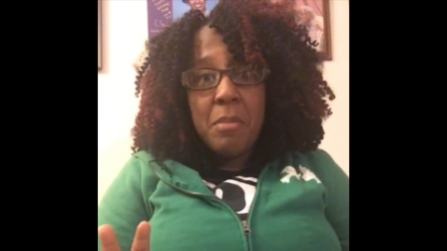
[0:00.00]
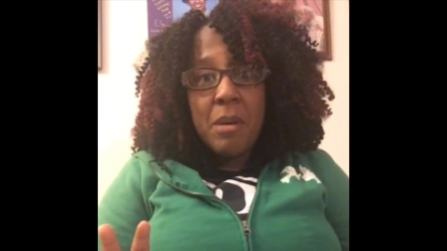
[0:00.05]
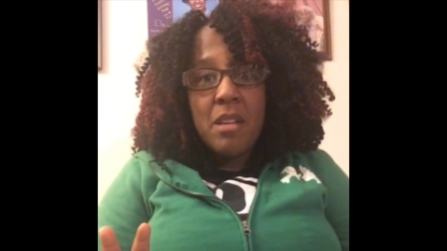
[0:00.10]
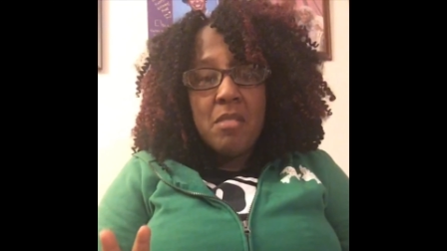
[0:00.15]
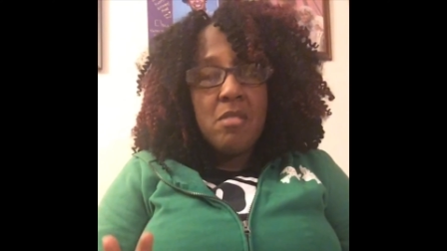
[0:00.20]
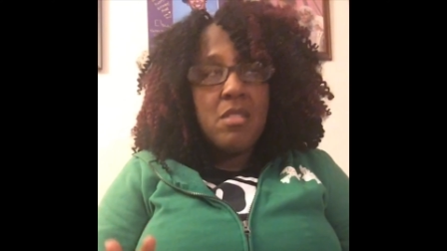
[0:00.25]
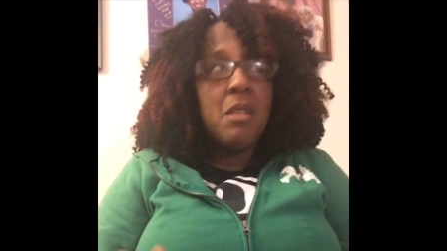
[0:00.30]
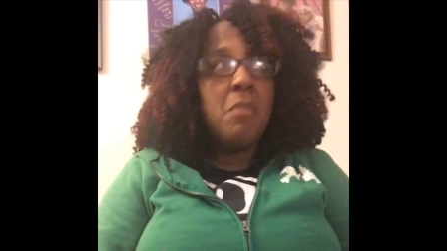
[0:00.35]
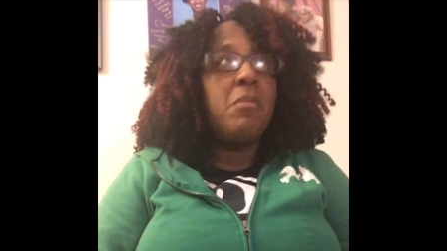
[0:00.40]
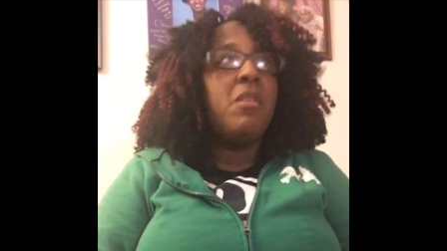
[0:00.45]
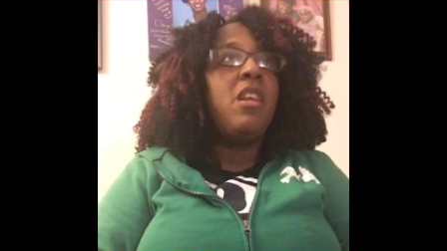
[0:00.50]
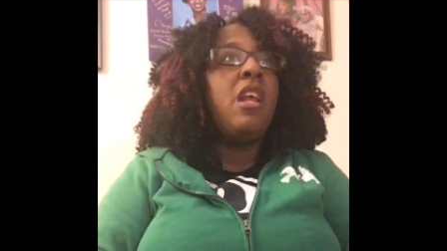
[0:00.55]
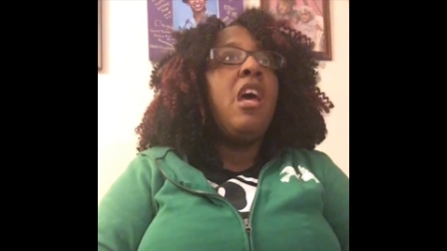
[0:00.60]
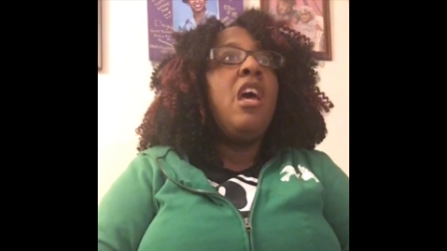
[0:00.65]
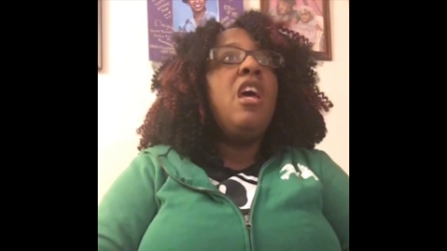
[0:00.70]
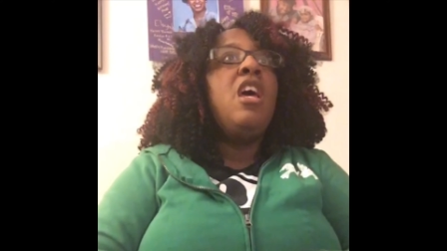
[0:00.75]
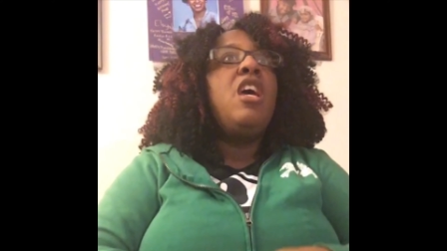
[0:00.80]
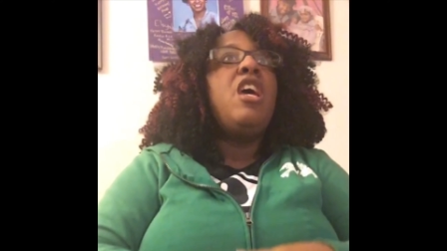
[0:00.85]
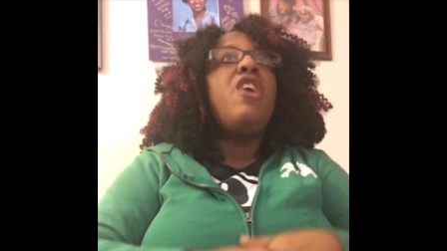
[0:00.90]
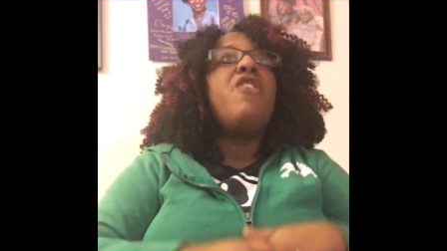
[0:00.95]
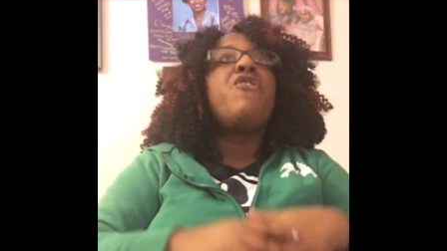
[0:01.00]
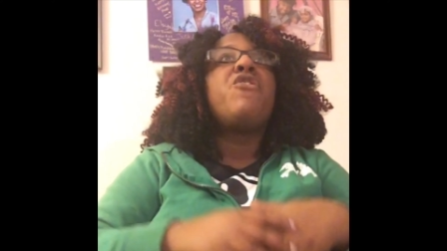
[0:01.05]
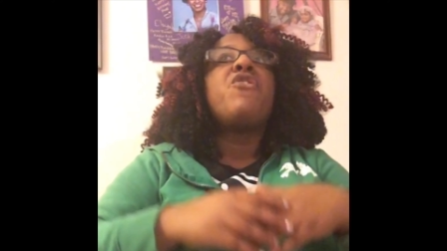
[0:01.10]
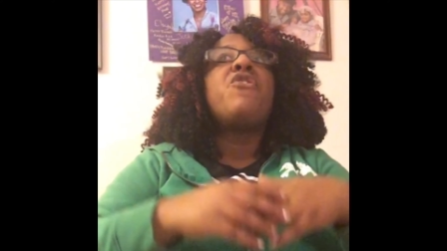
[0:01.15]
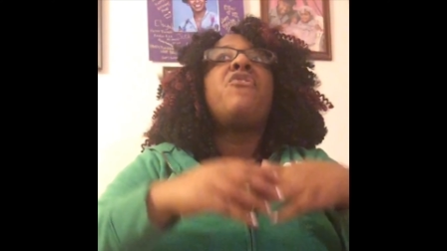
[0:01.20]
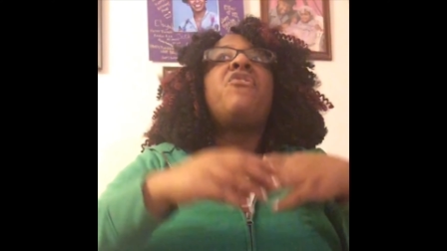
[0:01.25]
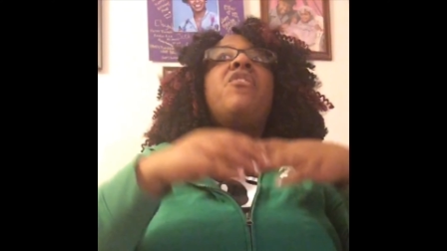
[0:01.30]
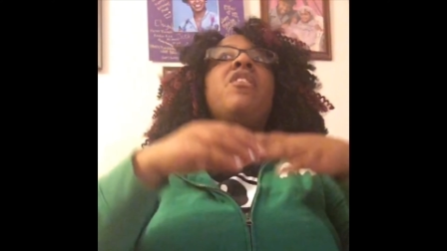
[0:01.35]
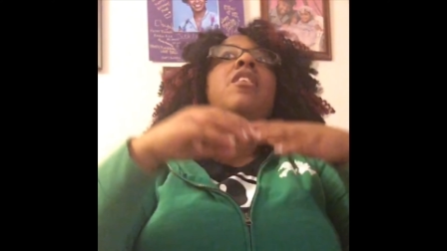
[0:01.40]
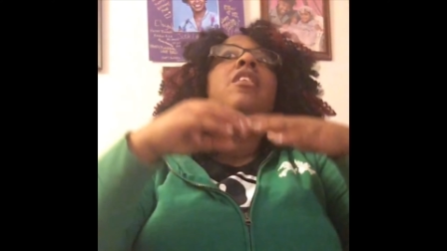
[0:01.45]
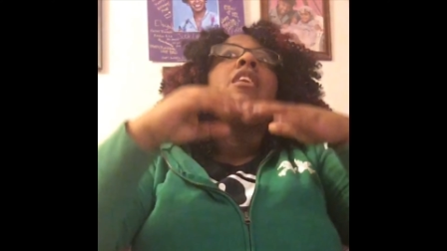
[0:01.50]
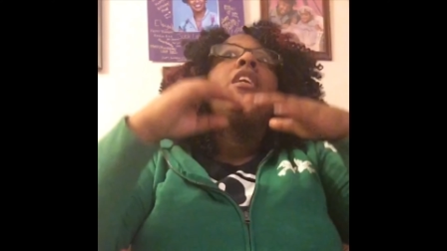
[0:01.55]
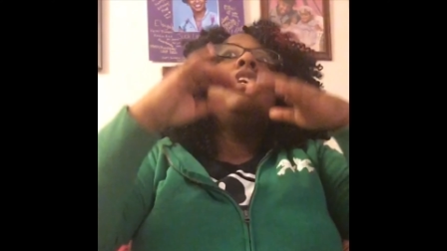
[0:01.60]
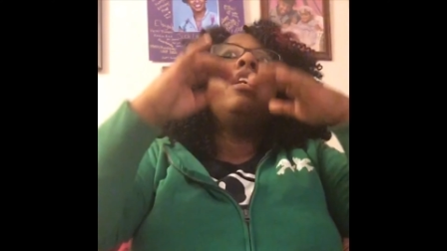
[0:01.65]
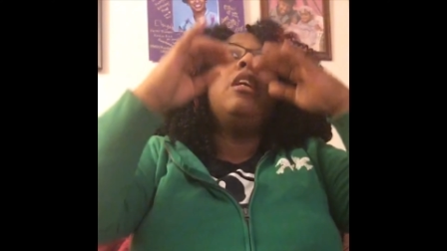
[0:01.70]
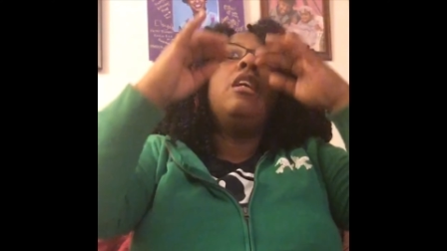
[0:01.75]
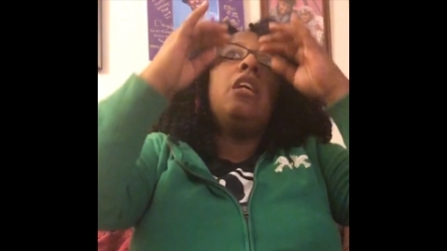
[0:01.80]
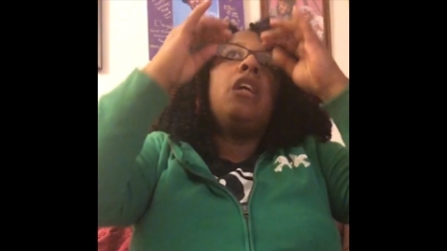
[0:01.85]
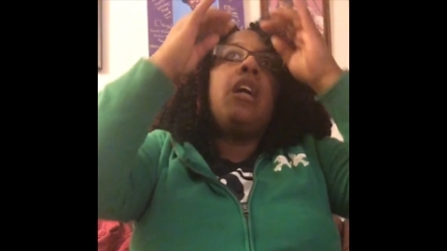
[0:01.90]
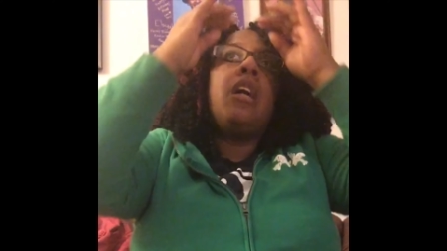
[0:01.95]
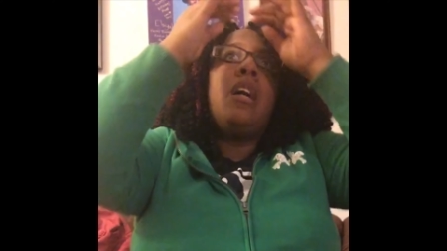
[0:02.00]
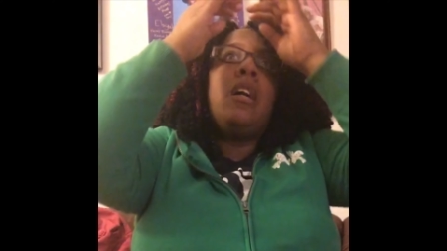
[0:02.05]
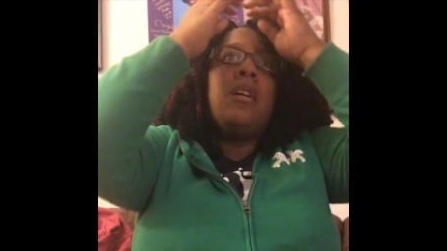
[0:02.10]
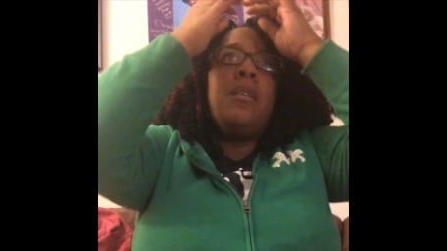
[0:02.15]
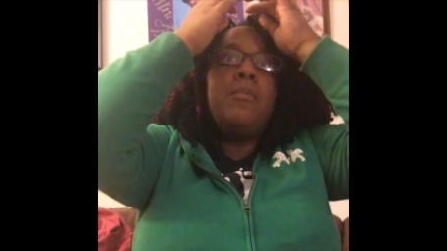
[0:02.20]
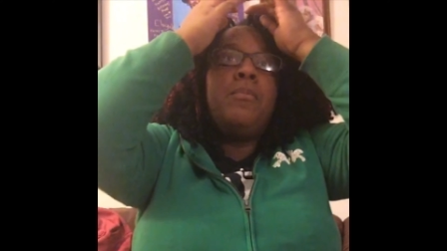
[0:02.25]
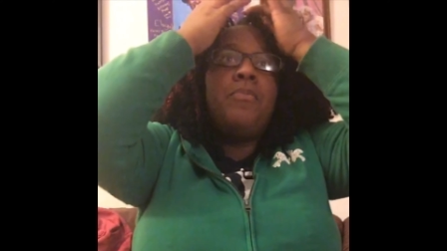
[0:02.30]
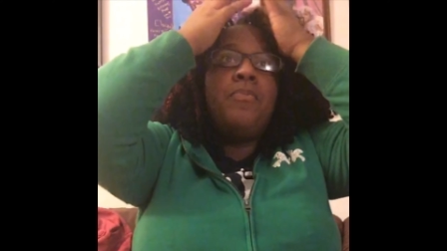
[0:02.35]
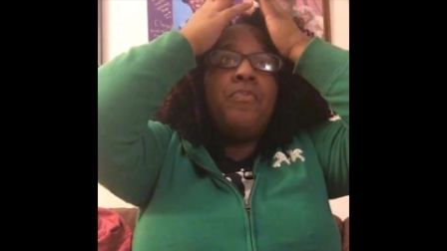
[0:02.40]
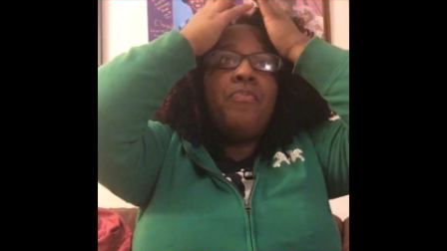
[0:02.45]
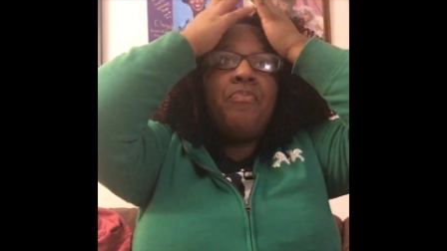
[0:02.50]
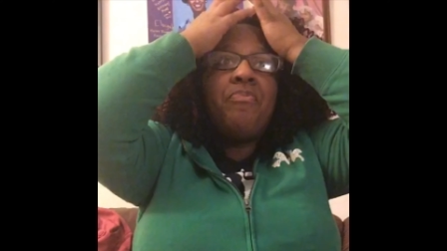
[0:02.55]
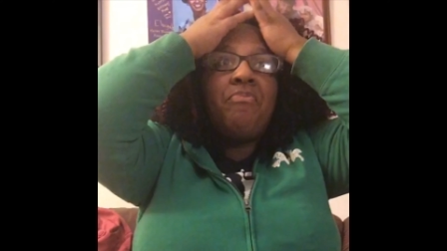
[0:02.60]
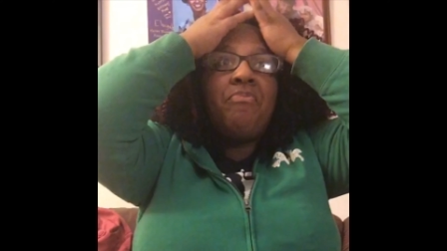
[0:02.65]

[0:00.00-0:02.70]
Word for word: about something, if you're feeling um,